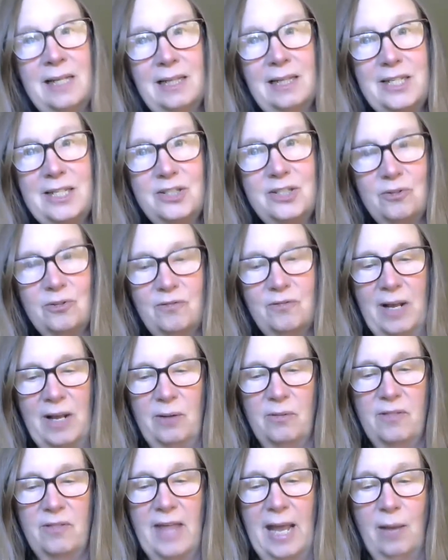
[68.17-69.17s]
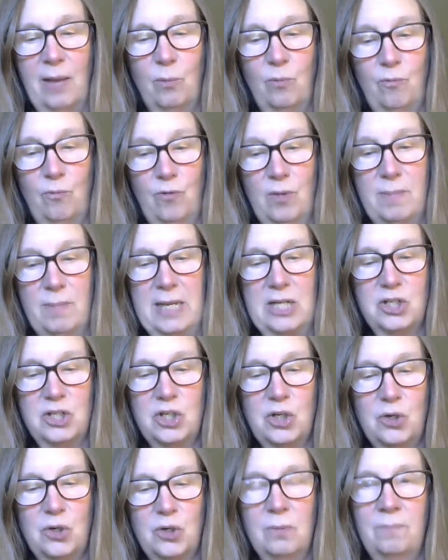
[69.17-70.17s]
Lizard found that for me
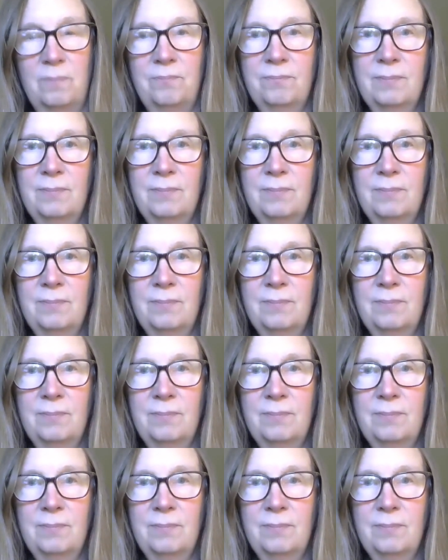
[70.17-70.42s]
too.